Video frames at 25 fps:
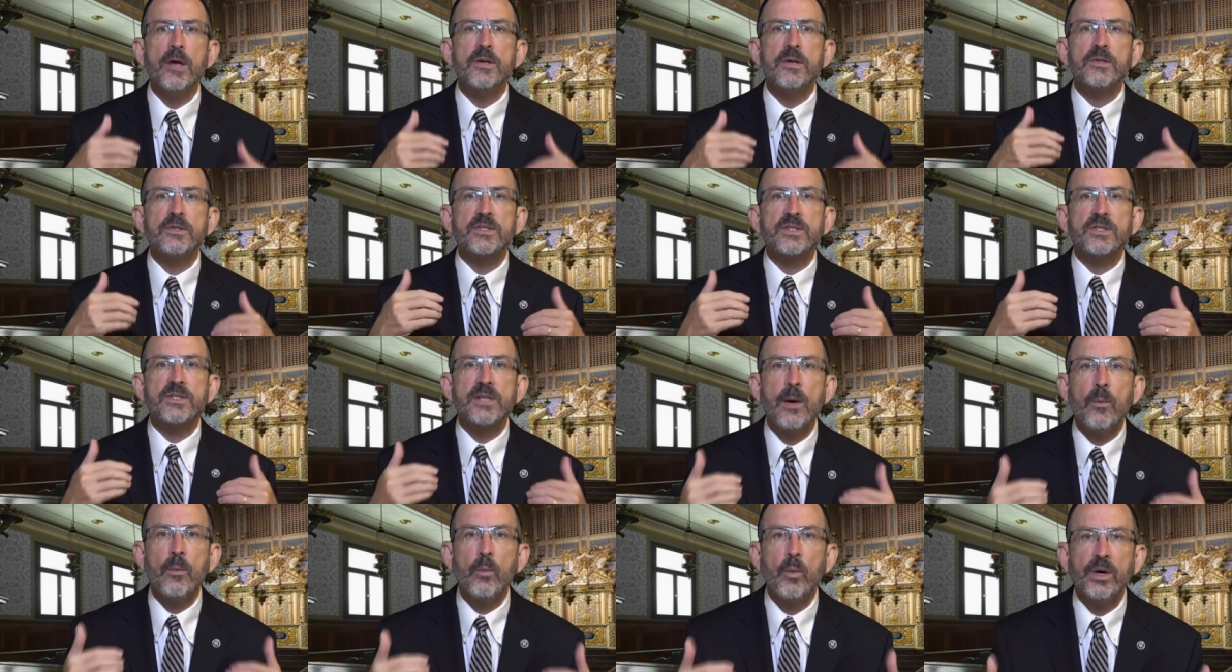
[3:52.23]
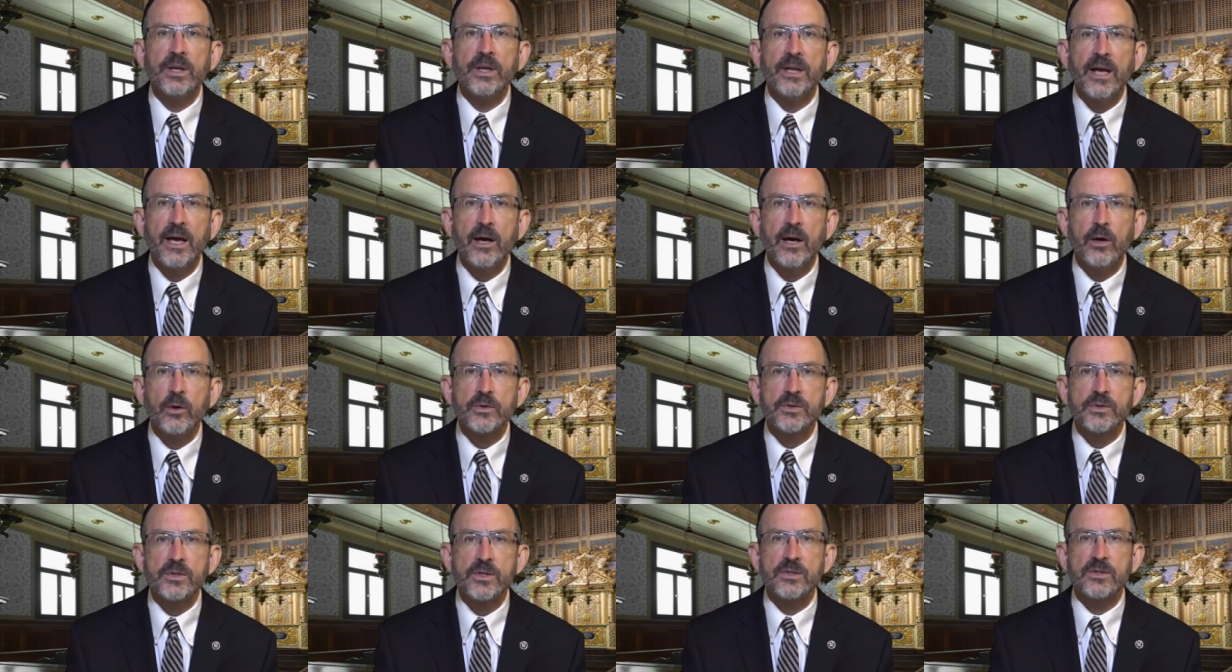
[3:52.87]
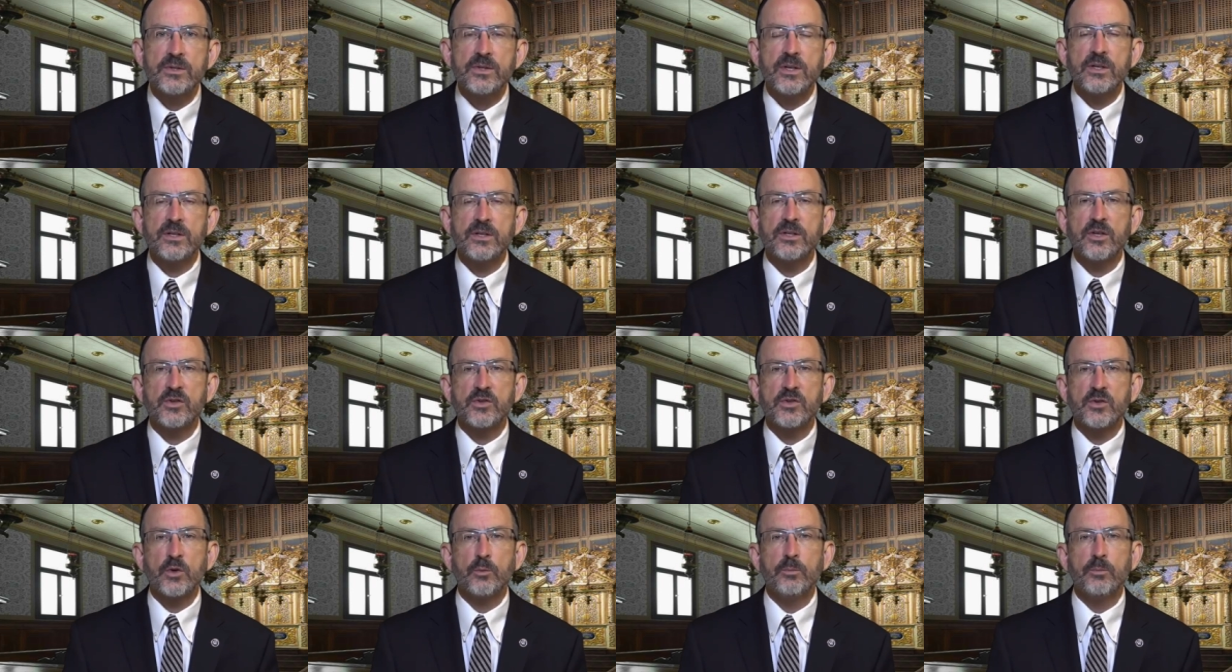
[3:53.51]
someone else's
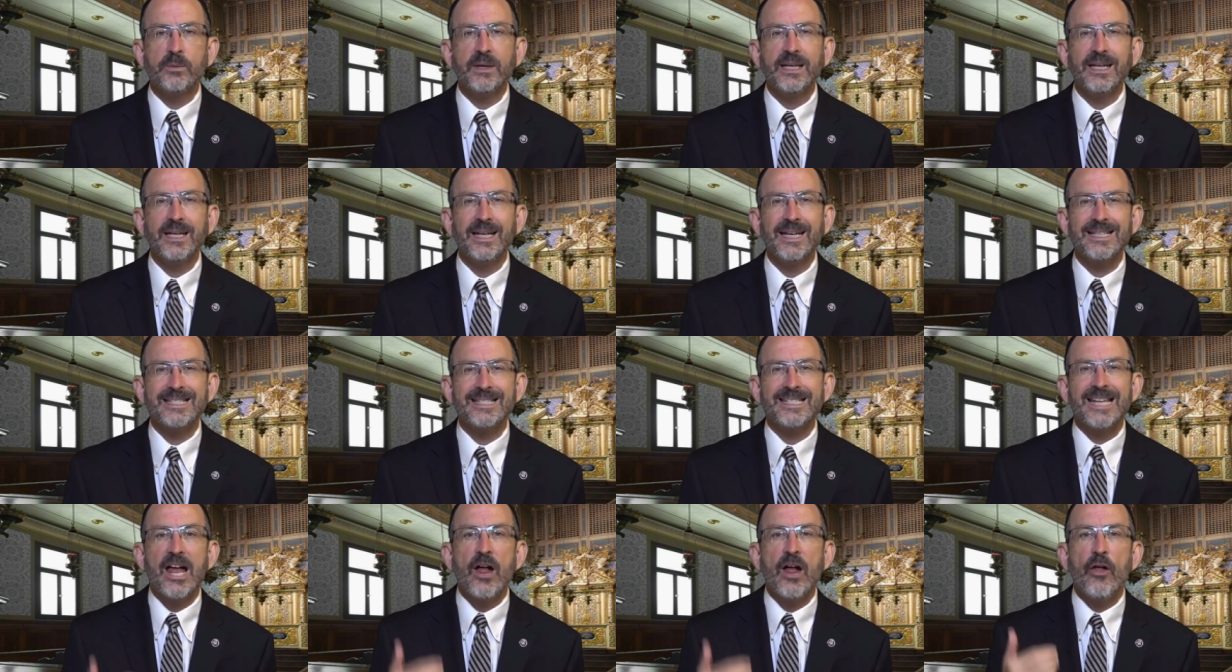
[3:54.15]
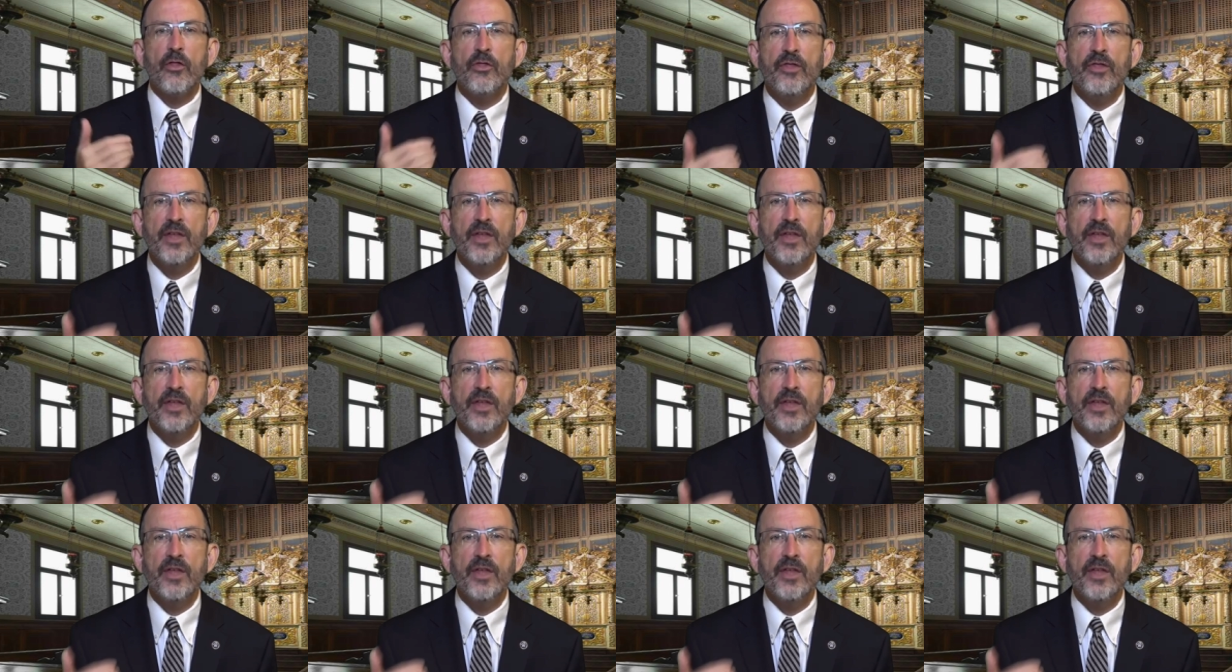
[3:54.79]
disobedience,